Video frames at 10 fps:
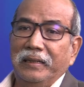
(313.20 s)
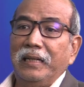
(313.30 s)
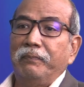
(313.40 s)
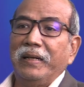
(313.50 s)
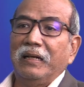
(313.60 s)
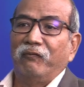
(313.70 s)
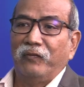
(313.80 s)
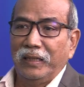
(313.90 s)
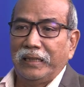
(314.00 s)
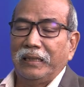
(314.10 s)
This being the
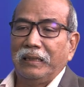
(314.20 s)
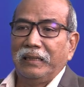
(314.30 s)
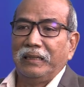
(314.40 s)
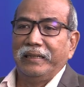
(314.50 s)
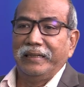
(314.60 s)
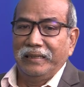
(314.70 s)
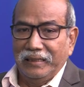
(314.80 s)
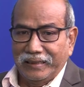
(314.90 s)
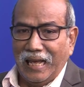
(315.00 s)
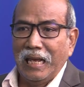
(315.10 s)
first
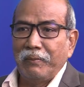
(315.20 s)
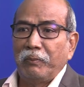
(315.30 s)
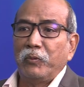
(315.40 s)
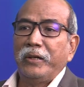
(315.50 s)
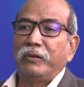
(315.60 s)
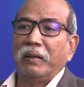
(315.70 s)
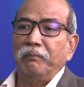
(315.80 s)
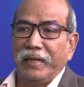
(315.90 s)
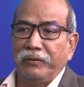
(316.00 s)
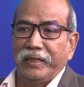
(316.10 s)
time I'm going to the
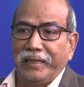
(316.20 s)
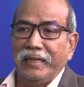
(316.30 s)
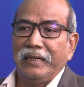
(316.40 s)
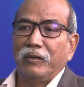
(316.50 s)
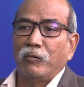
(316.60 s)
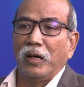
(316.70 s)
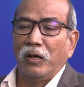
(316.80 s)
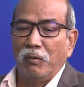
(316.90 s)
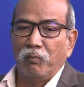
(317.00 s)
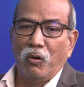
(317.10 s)
big city, Kuala
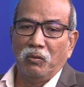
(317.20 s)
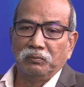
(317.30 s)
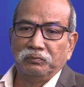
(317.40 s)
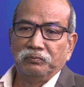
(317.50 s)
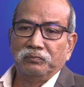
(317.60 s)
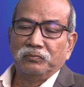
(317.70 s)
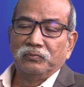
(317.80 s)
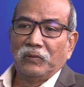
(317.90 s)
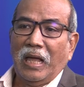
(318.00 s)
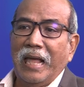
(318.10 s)
Lumpur,
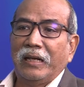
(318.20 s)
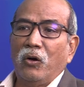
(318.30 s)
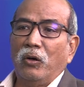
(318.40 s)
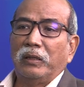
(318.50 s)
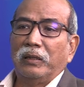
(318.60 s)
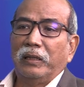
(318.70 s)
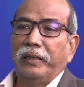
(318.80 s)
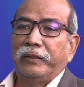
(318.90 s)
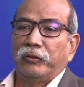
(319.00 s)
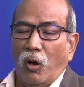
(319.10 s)
I got
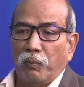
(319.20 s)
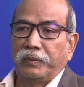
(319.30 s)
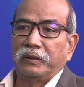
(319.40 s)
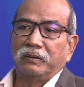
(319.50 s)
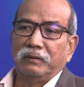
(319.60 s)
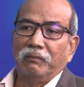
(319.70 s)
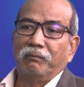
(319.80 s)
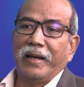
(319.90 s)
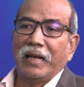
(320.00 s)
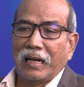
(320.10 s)
stopped
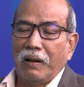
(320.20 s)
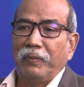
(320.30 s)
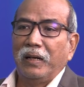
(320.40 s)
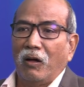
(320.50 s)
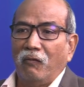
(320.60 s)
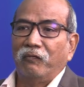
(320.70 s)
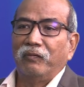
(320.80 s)
by a couple of